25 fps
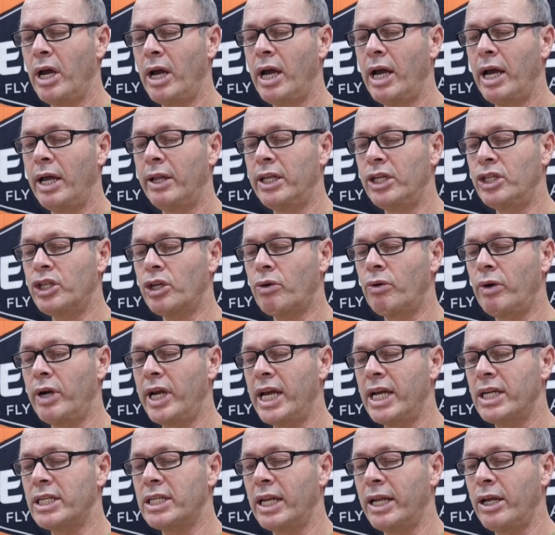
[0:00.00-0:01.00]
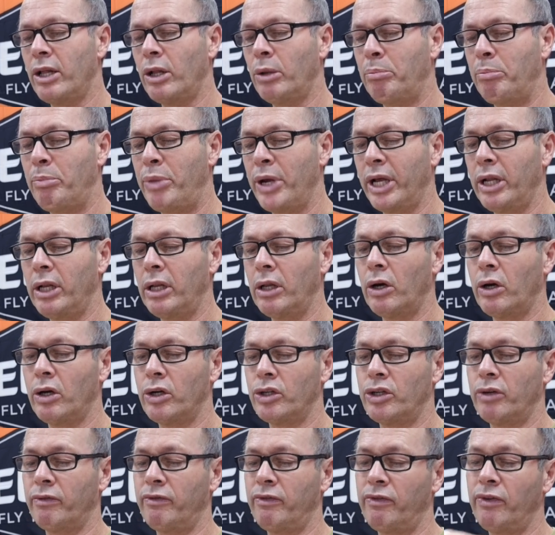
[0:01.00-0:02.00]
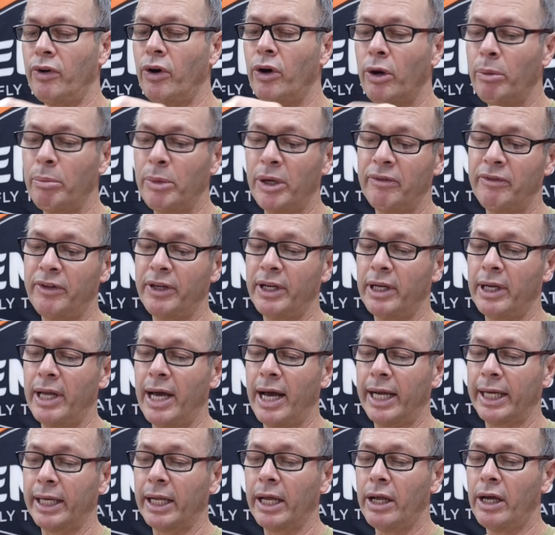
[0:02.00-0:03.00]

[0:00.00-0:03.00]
This creates little pillows of foam, if you like,